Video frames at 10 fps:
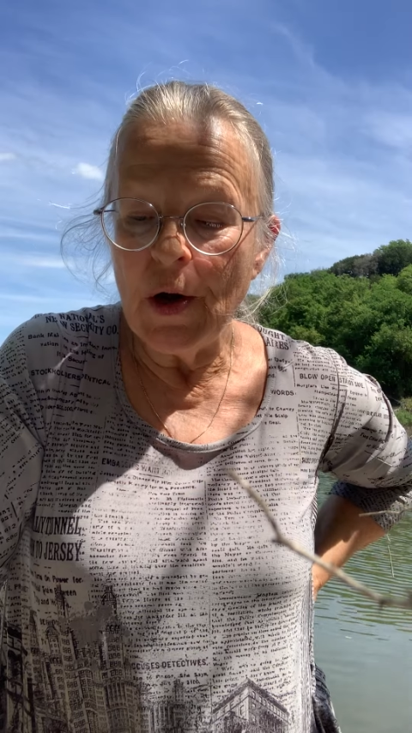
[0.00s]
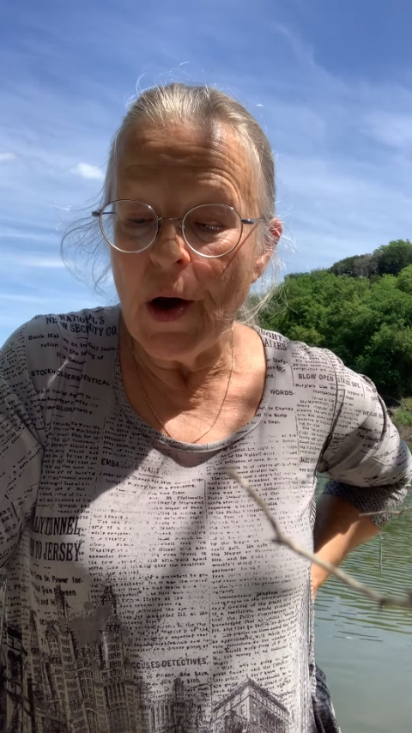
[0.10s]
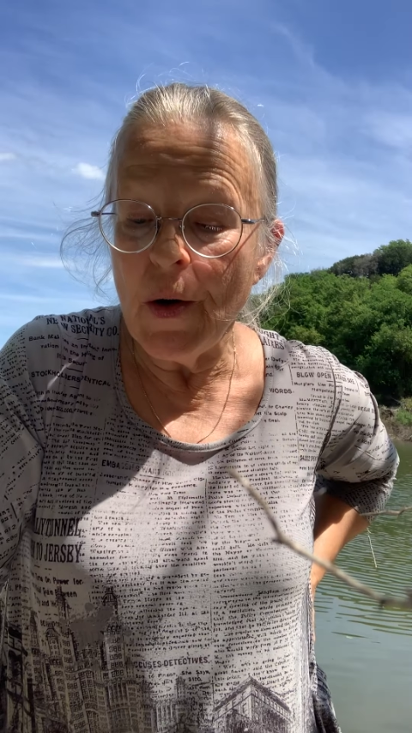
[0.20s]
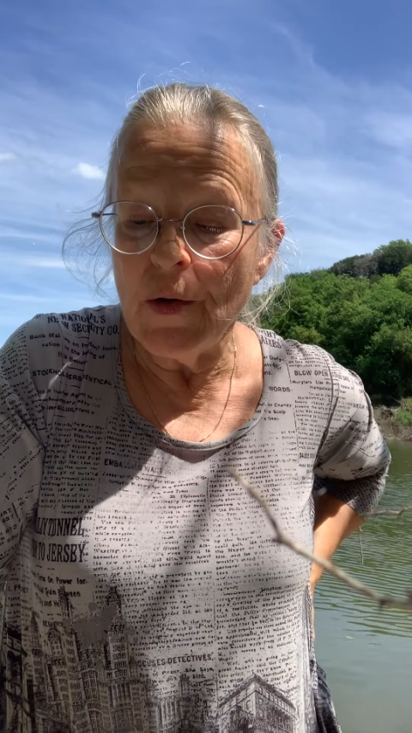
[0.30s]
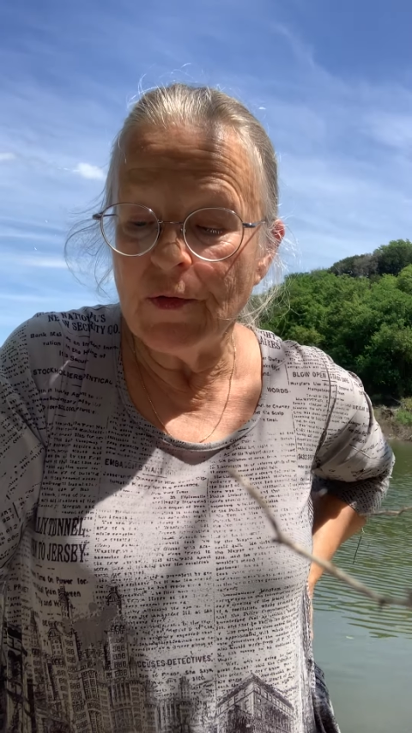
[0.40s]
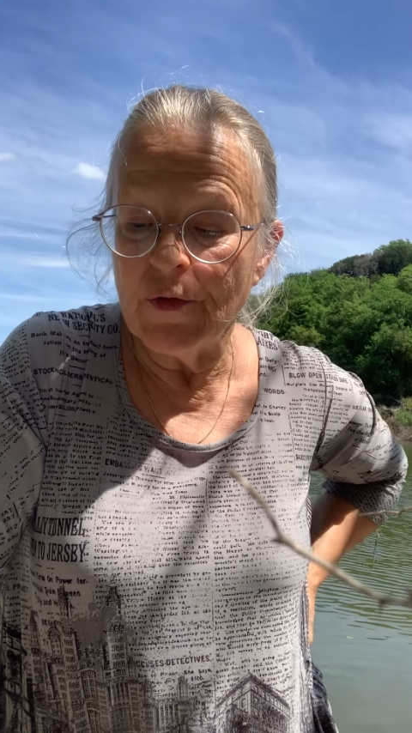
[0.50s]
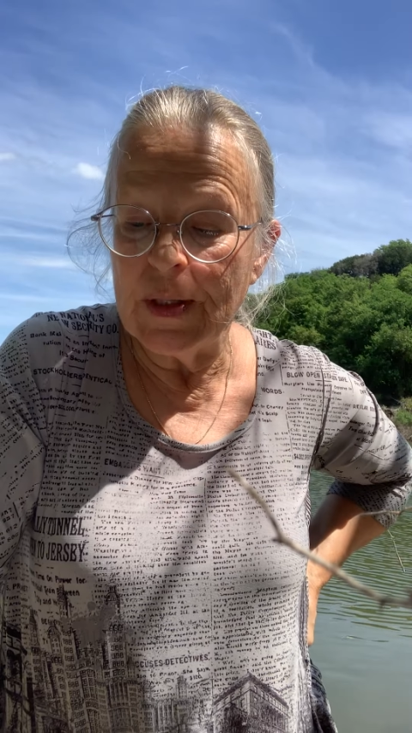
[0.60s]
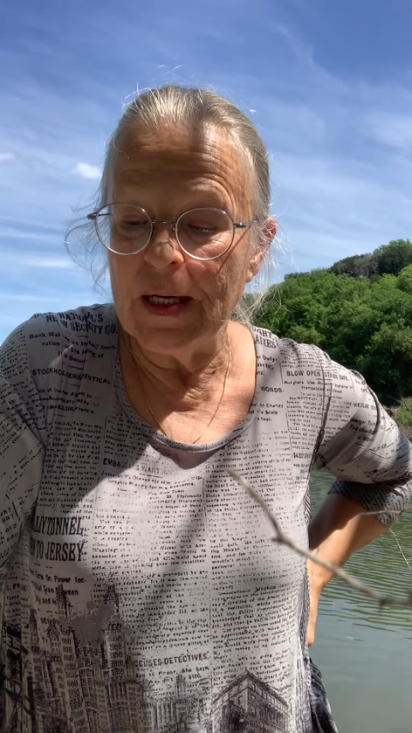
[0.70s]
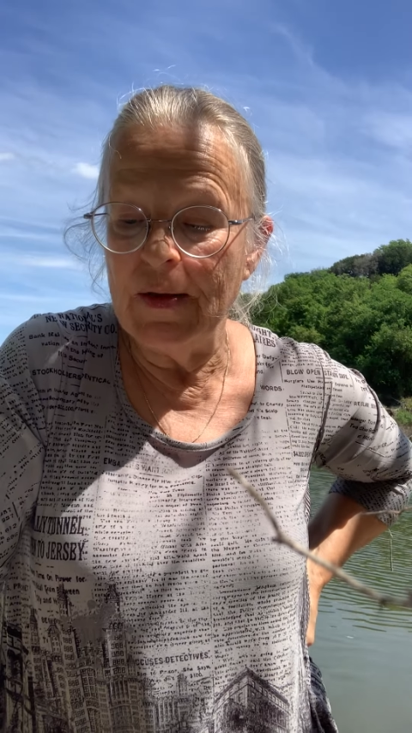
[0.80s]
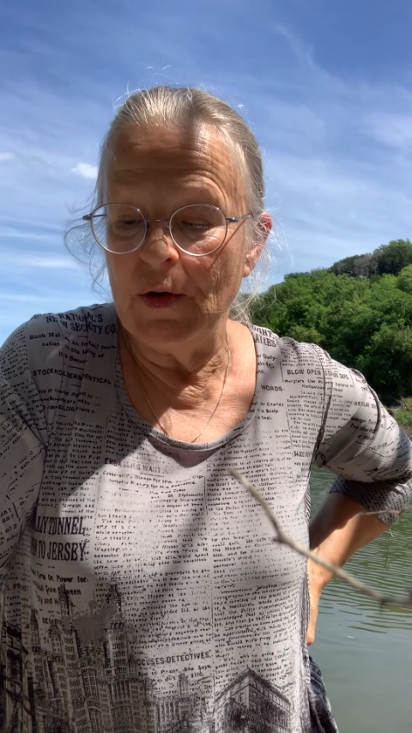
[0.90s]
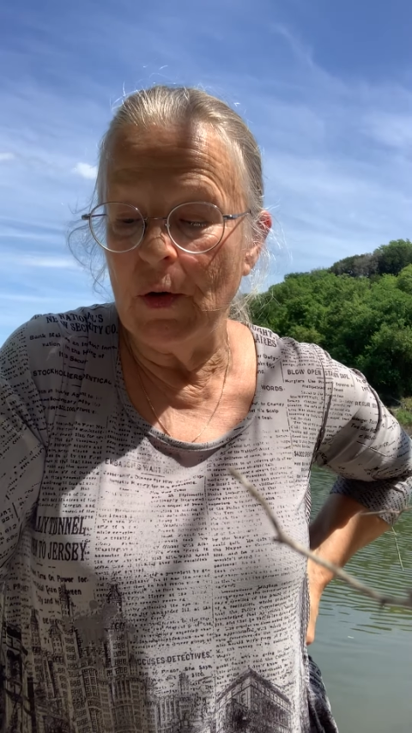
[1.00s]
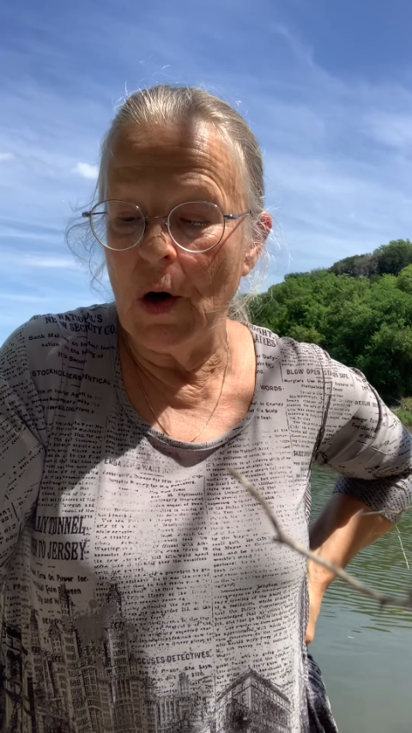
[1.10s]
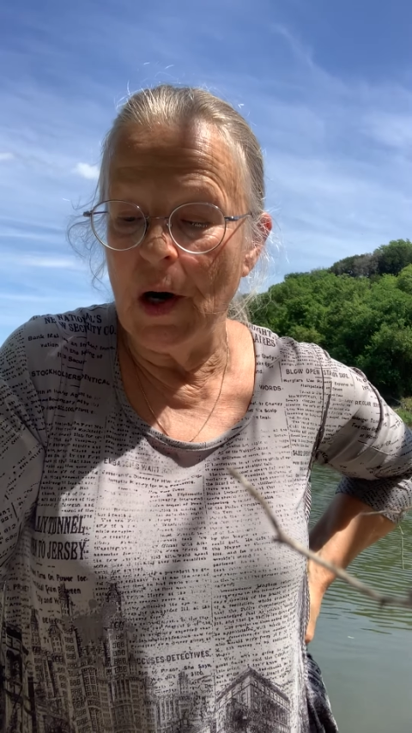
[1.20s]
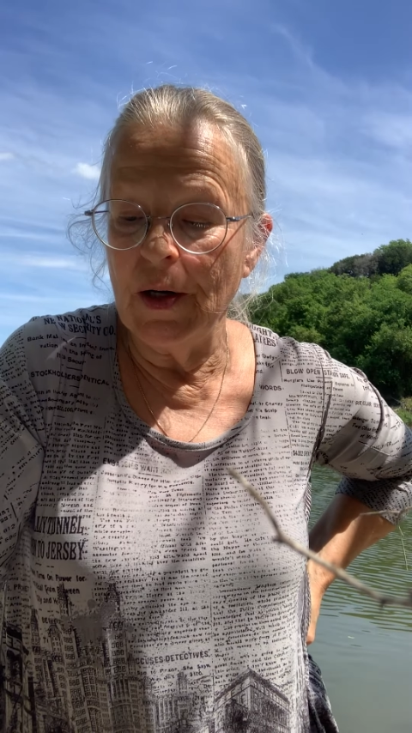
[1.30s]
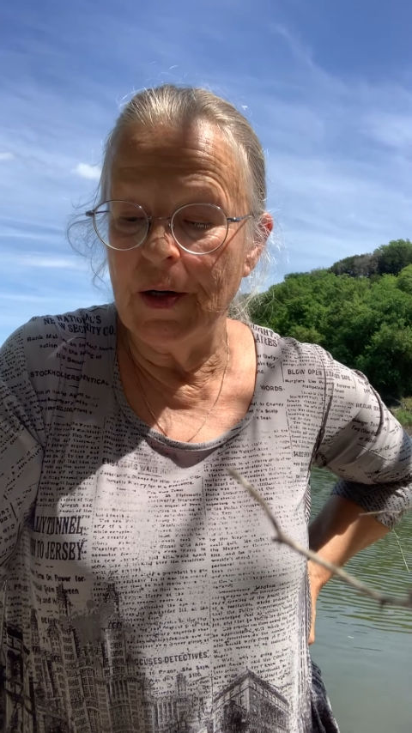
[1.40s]
known for getting their
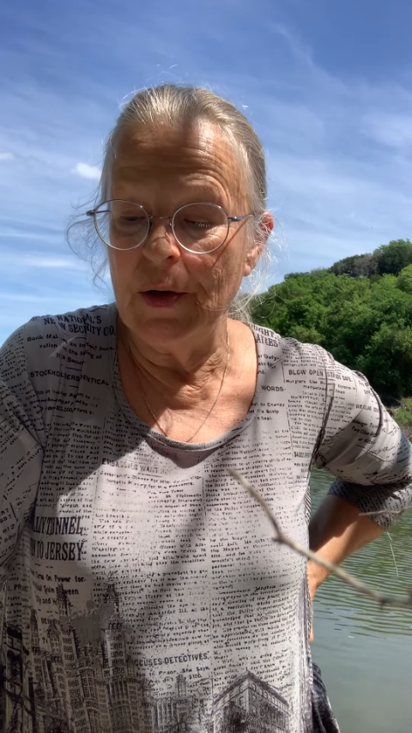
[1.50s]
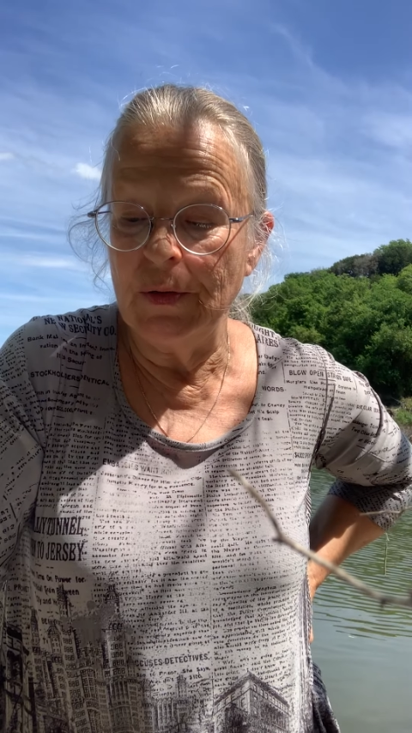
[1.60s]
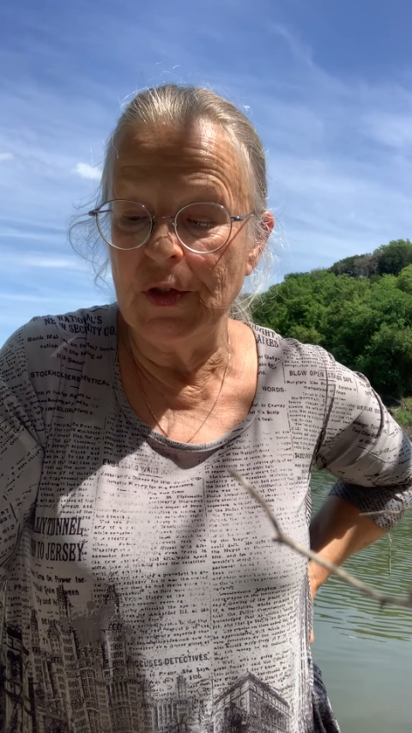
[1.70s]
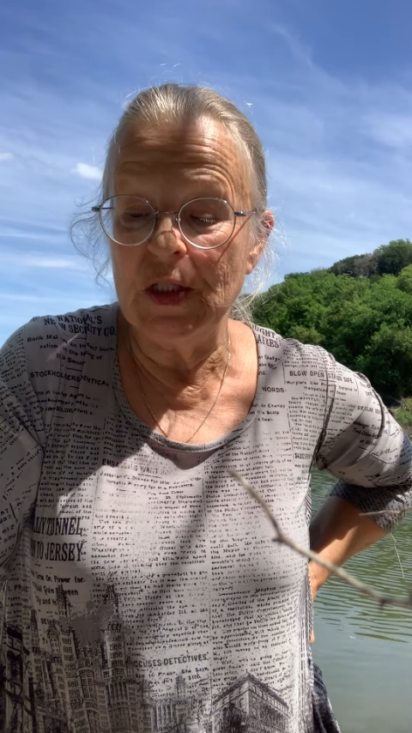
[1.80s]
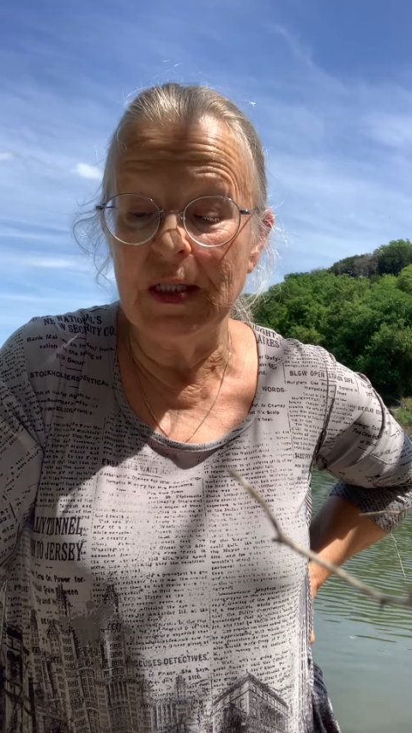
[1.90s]
cargoes